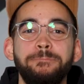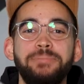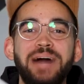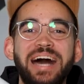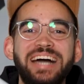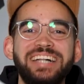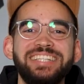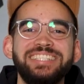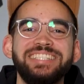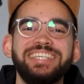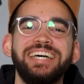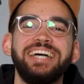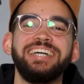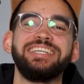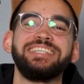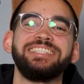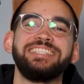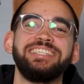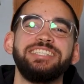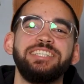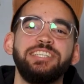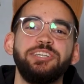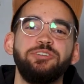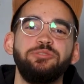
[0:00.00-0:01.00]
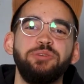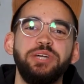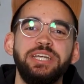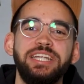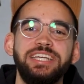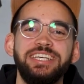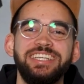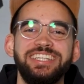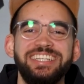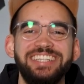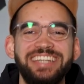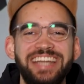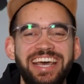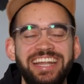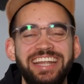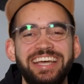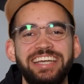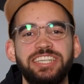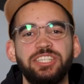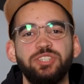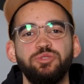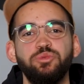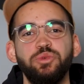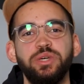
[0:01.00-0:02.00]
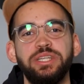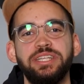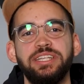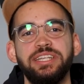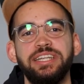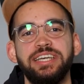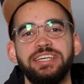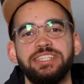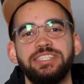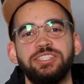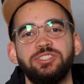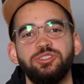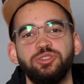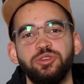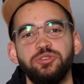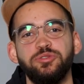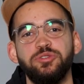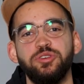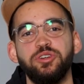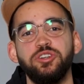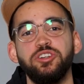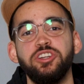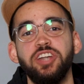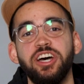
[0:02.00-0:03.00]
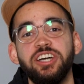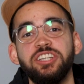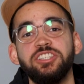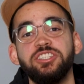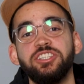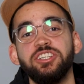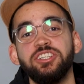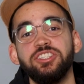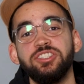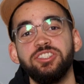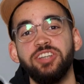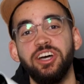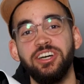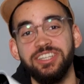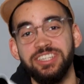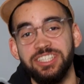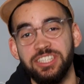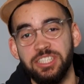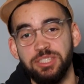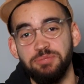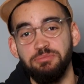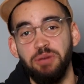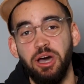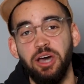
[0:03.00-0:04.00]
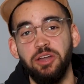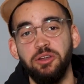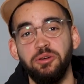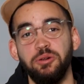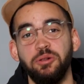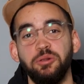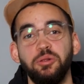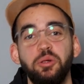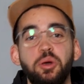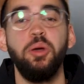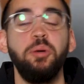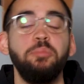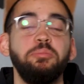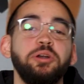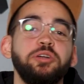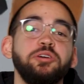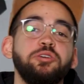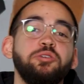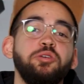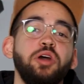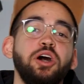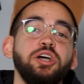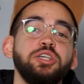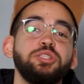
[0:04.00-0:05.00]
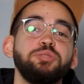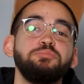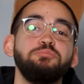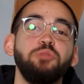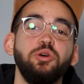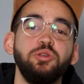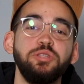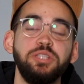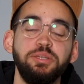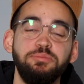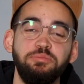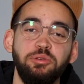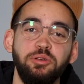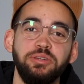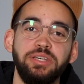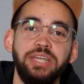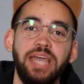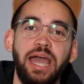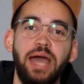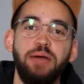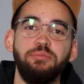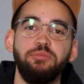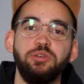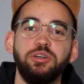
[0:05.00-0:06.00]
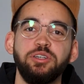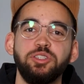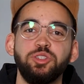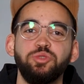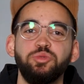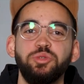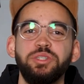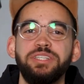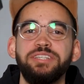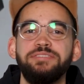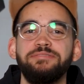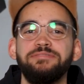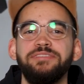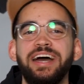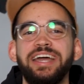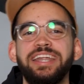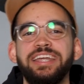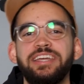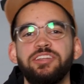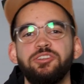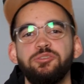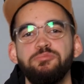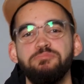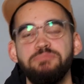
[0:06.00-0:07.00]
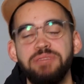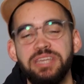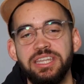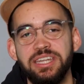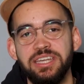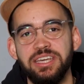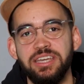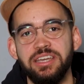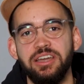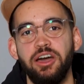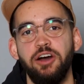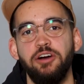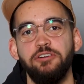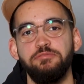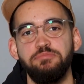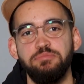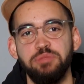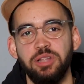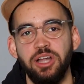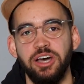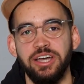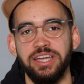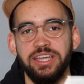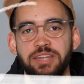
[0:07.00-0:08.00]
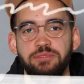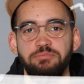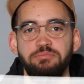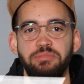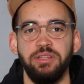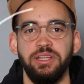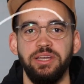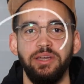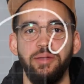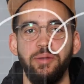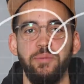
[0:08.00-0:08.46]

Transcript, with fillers: Milesight has integrated an N X Witness server not just on this model, but across multiple cameras, redefining the meaning of plug and play.